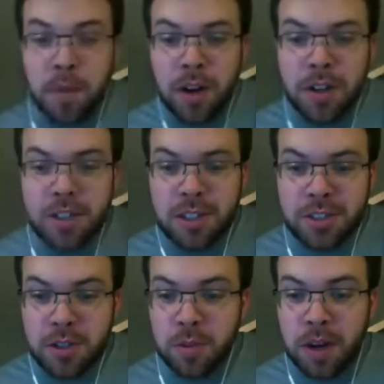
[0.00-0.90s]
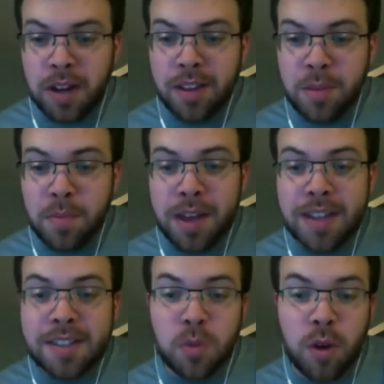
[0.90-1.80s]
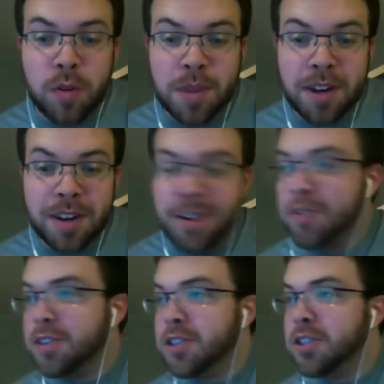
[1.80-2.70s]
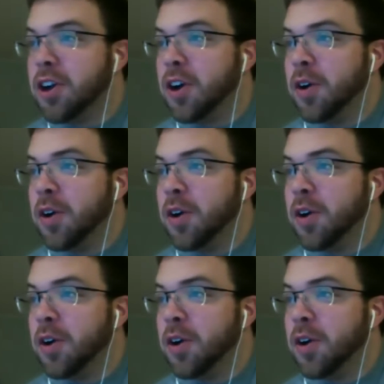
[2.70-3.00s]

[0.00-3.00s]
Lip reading: into probably the best 1 minute of the show.